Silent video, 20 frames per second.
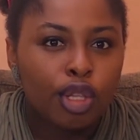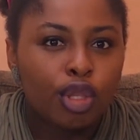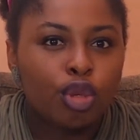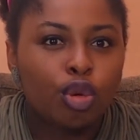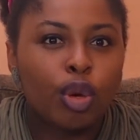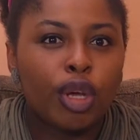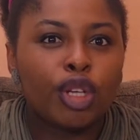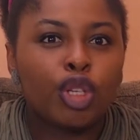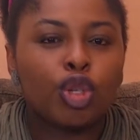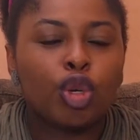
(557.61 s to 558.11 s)

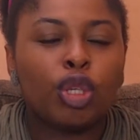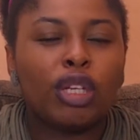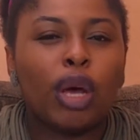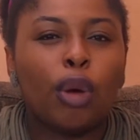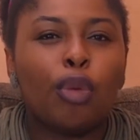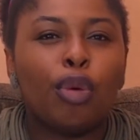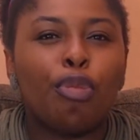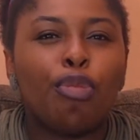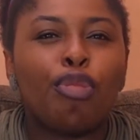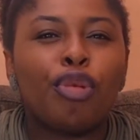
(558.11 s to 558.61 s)
to ensure that
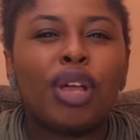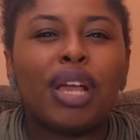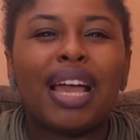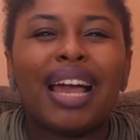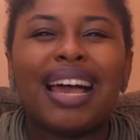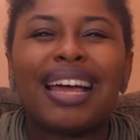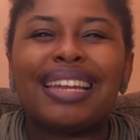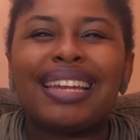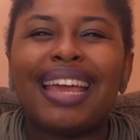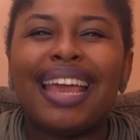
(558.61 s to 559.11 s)
we bring
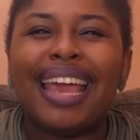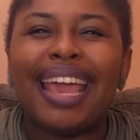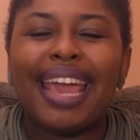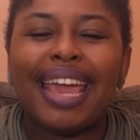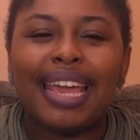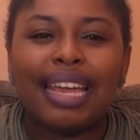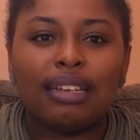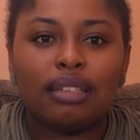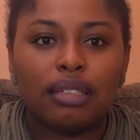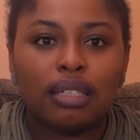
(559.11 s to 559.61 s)
an
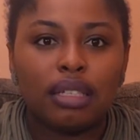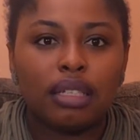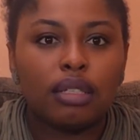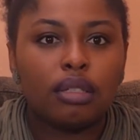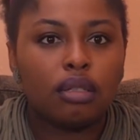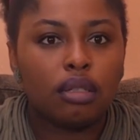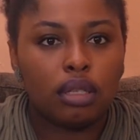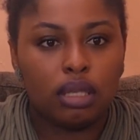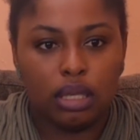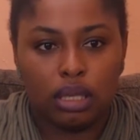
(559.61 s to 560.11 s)
end
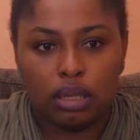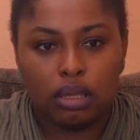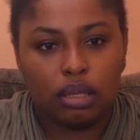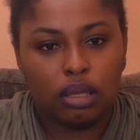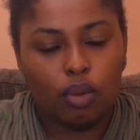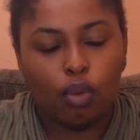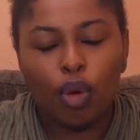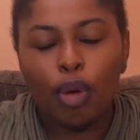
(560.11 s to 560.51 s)
to this.